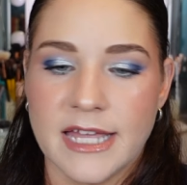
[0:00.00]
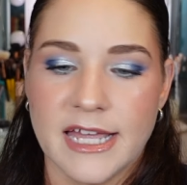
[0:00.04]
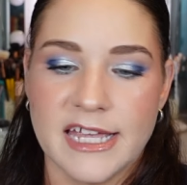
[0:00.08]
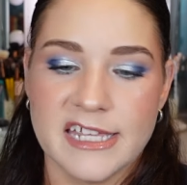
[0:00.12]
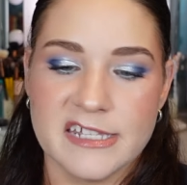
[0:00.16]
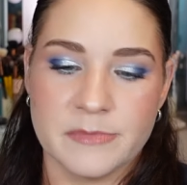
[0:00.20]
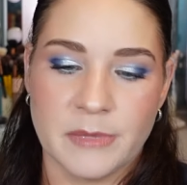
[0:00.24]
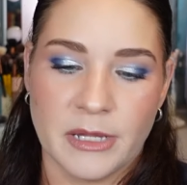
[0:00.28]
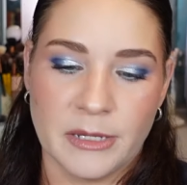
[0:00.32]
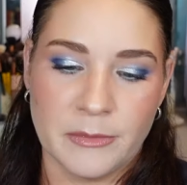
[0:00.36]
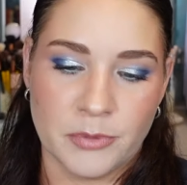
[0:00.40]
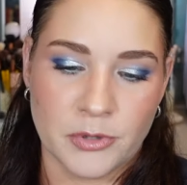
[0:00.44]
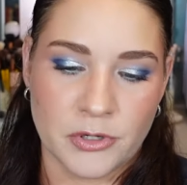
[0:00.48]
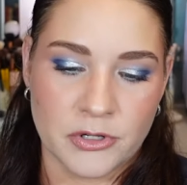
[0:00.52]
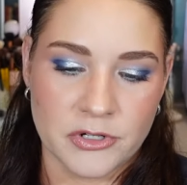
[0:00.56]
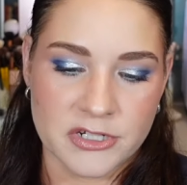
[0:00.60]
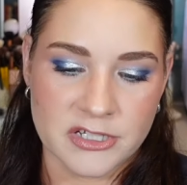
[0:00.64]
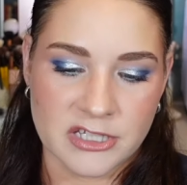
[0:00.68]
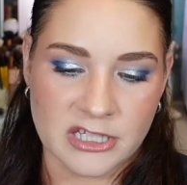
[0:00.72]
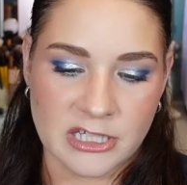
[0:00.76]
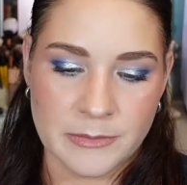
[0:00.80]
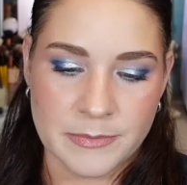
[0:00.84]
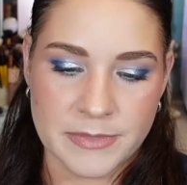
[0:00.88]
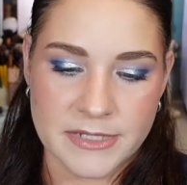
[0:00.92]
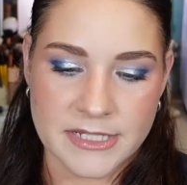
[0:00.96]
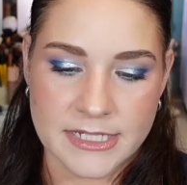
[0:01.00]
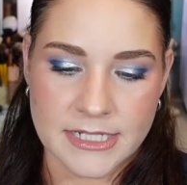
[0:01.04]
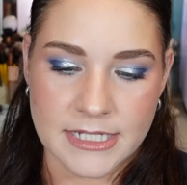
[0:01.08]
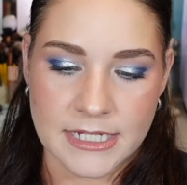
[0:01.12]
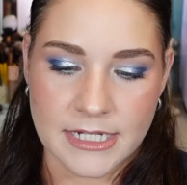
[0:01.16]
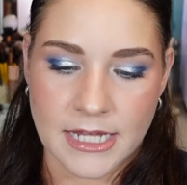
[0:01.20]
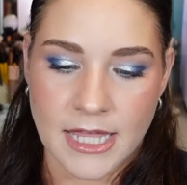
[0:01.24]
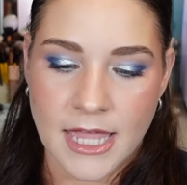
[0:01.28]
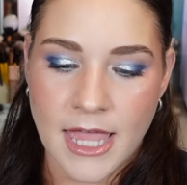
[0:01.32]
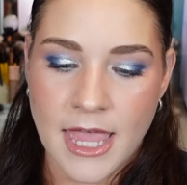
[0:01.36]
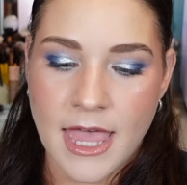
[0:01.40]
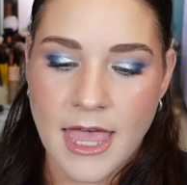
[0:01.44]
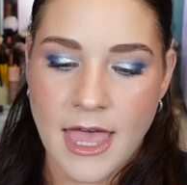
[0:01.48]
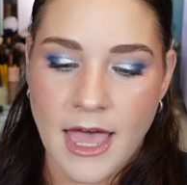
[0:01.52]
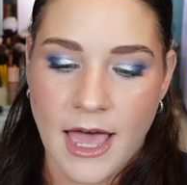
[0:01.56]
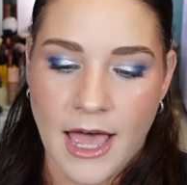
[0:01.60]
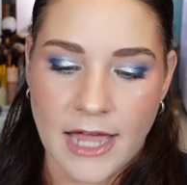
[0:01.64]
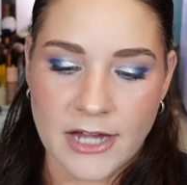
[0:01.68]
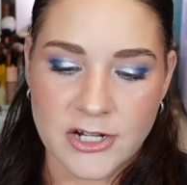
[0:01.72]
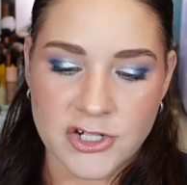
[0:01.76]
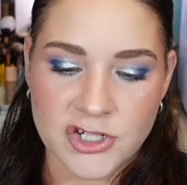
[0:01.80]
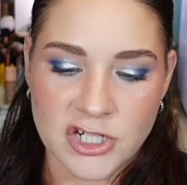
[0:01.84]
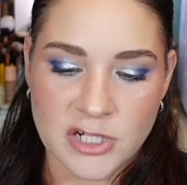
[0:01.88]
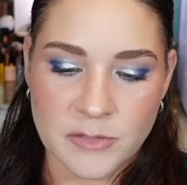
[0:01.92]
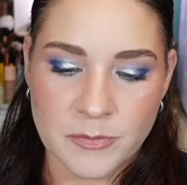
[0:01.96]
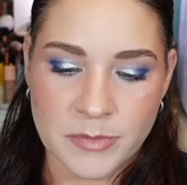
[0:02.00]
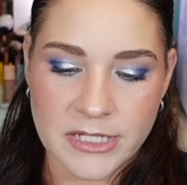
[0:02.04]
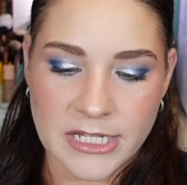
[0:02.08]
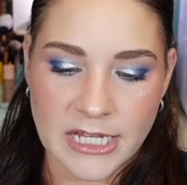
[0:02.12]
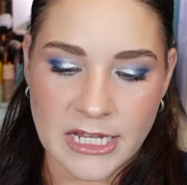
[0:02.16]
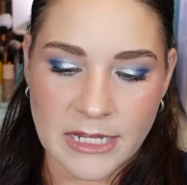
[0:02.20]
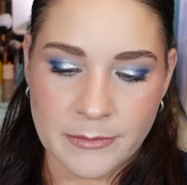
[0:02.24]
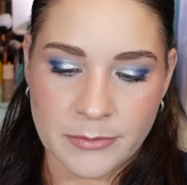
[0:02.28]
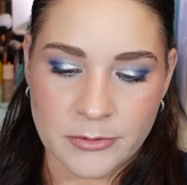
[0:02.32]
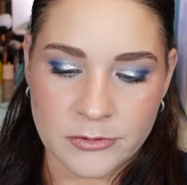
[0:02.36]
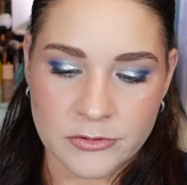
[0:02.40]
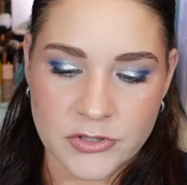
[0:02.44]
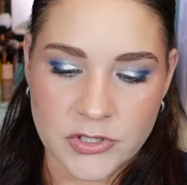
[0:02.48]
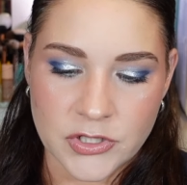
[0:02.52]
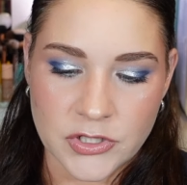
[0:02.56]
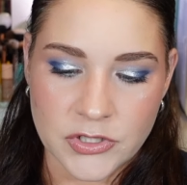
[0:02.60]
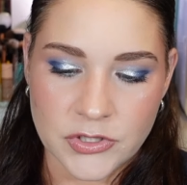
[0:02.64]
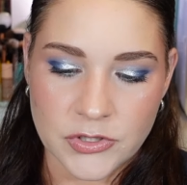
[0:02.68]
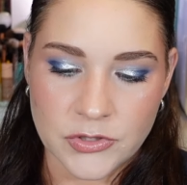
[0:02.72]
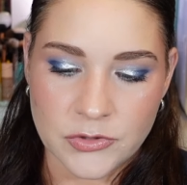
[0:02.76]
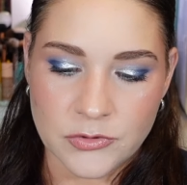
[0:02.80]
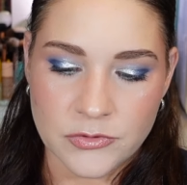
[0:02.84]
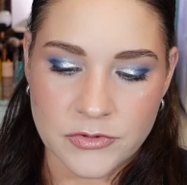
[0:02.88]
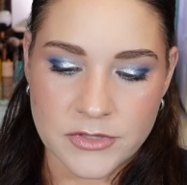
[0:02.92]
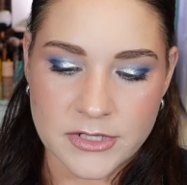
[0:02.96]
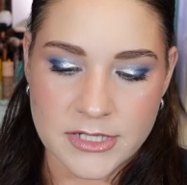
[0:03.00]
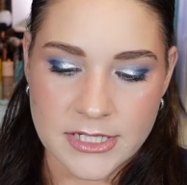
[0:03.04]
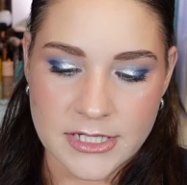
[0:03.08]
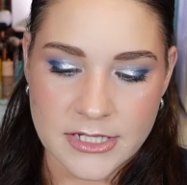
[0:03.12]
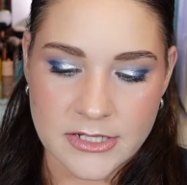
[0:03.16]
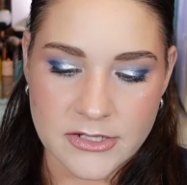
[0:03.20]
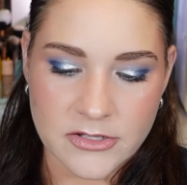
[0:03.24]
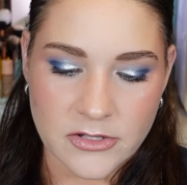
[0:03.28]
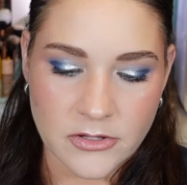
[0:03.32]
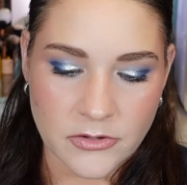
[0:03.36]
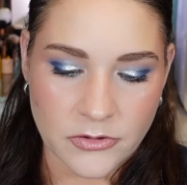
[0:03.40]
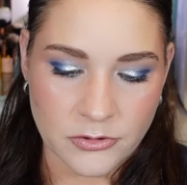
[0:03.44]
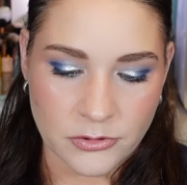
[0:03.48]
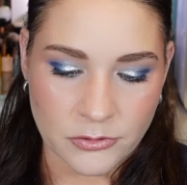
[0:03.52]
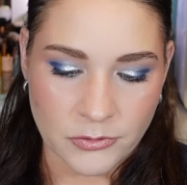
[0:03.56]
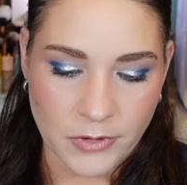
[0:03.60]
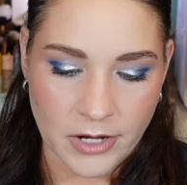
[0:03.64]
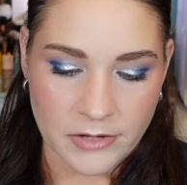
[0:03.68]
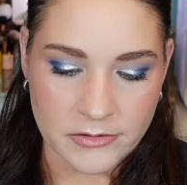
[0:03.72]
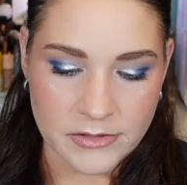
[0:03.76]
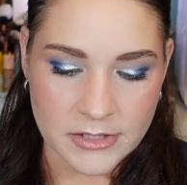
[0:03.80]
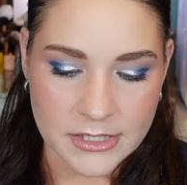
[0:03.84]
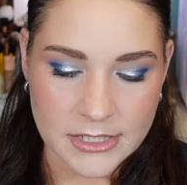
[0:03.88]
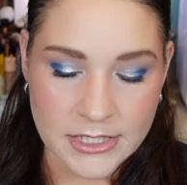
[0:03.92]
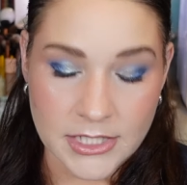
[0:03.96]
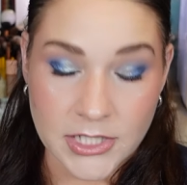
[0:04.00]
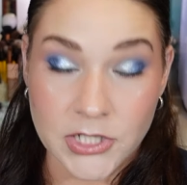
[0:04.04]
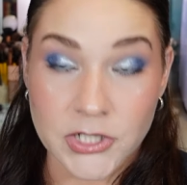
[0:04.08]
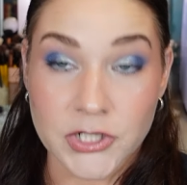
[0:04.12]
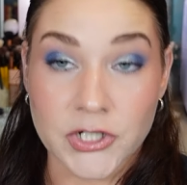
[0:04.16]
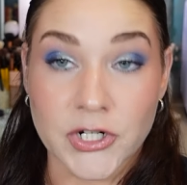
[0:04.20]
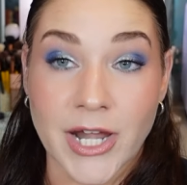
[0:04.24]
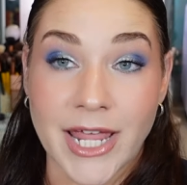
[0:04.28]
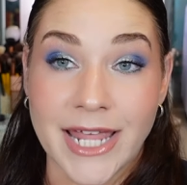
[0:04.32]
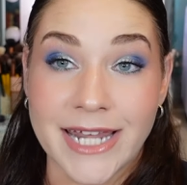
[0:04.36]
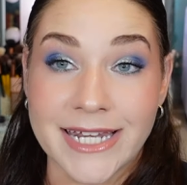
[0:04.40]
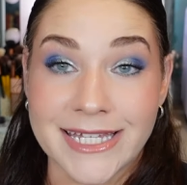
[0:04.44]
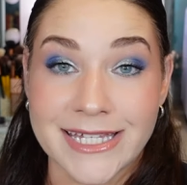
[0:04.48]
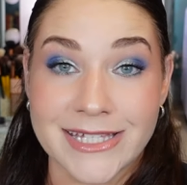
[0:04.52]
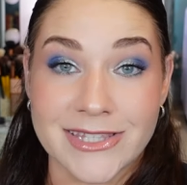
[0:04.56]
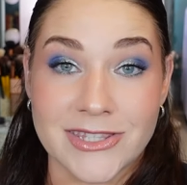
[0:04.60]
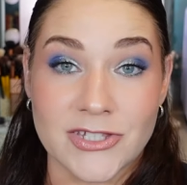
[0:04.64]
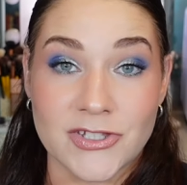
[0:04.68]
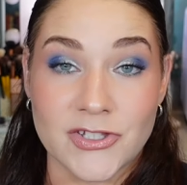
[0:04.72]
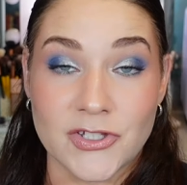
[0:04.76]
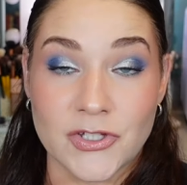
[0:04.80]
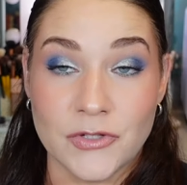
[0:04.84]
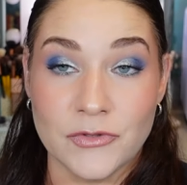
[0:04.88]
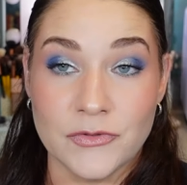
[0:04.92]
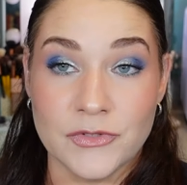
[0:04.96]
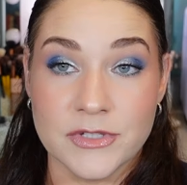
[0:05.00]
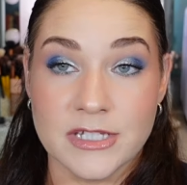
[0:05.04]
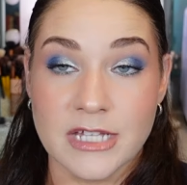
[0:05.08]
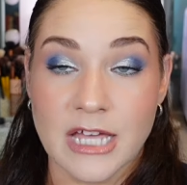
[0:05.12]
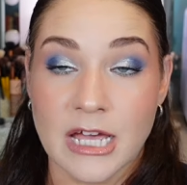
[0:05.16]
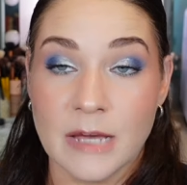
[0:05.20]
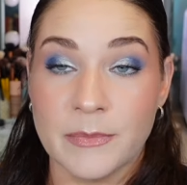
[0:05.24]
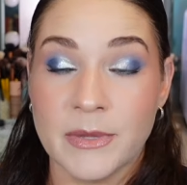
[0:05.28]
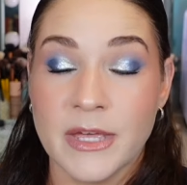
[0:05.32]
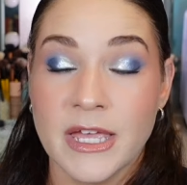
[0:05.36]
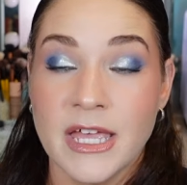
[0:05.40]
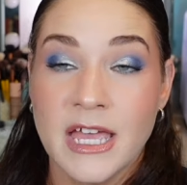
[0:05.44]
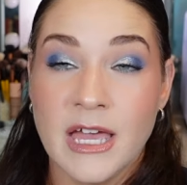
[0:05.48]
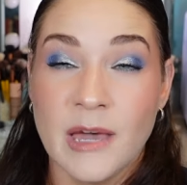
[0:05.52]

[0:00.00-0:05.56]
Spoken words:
as my purse lipstick, I should be able to use this throughout the year and get this used up.